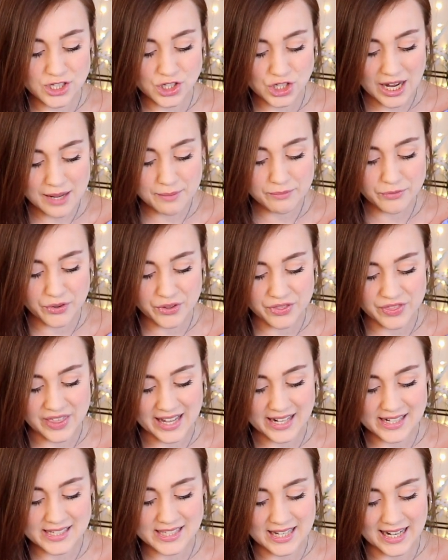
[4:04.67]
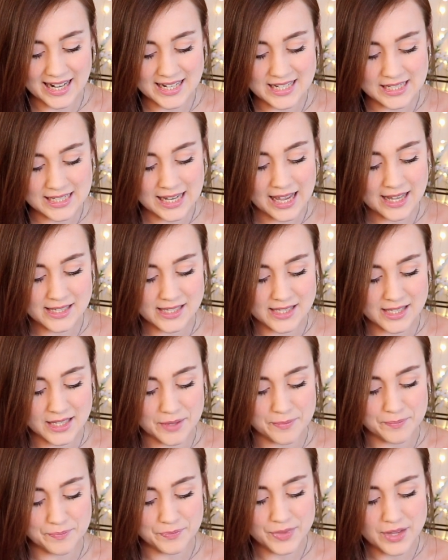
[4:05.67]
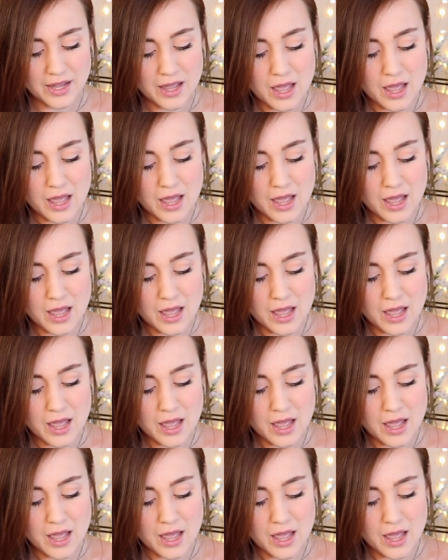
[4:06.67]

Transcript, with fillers: shameful things that I detest them.